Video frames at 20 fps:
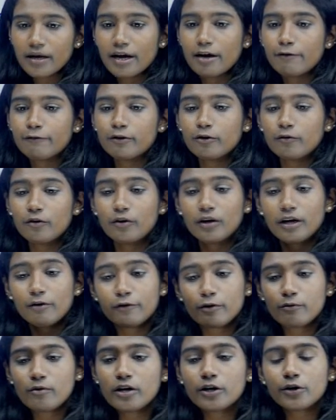If you
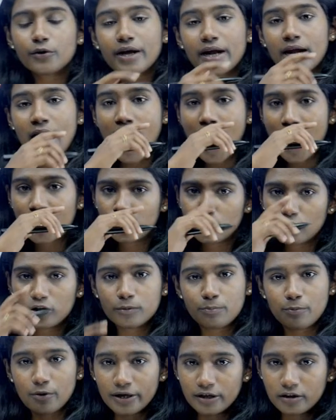want, you can add those
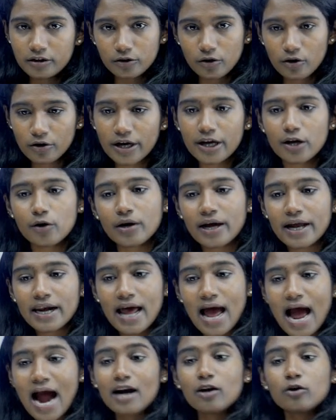points. Okay, you
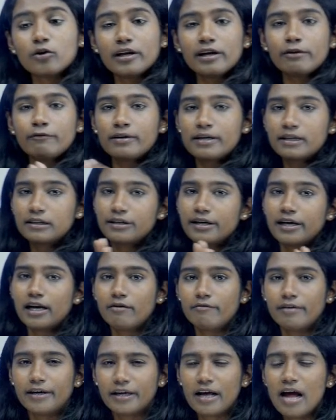can add only if it is
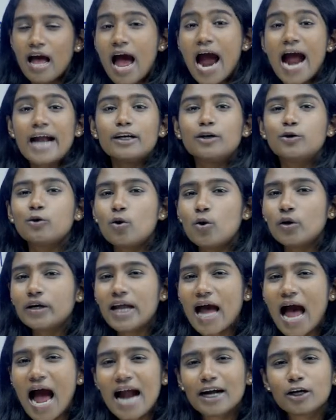relevant, and don't
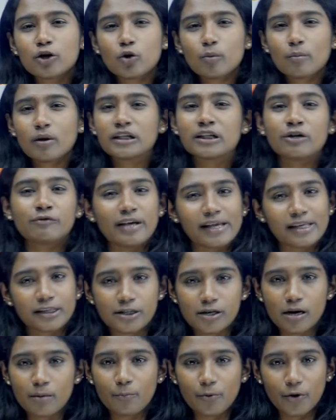add too much of
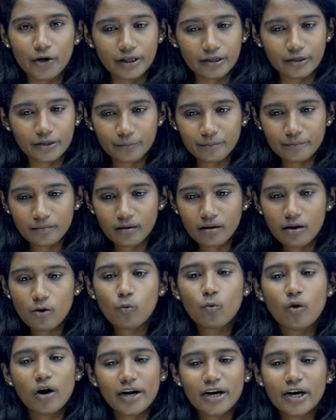extra point.
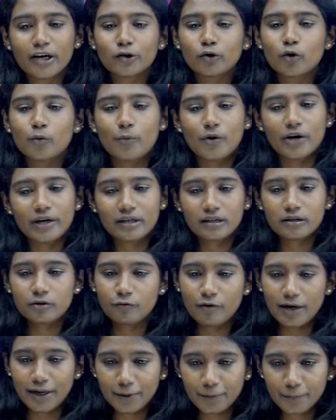1 or 2 points is
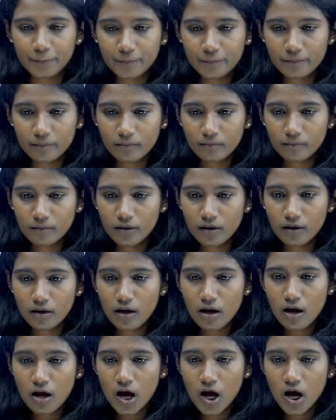fine.
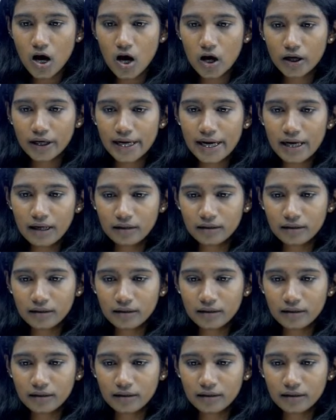Okay.